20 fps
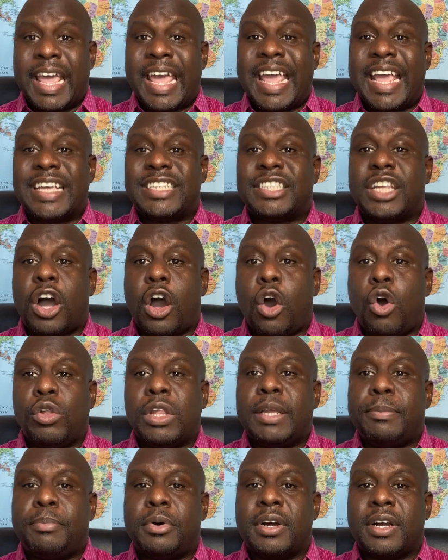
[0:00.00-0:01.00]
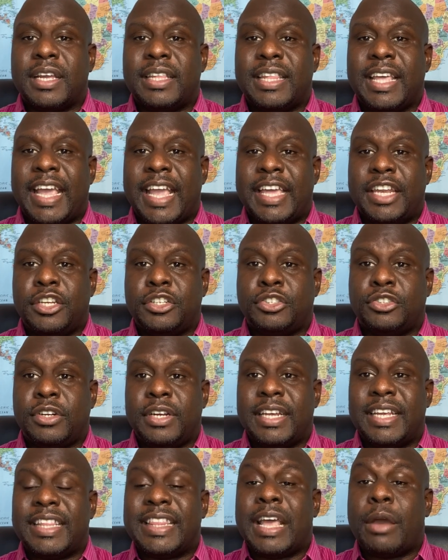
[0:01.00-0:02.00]
is the only book in the
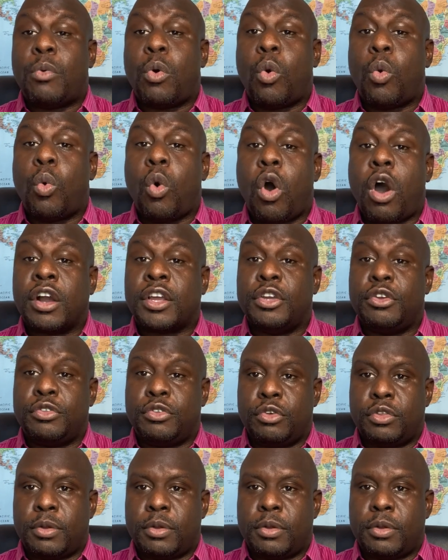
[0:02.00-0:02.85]
industry that will walk you through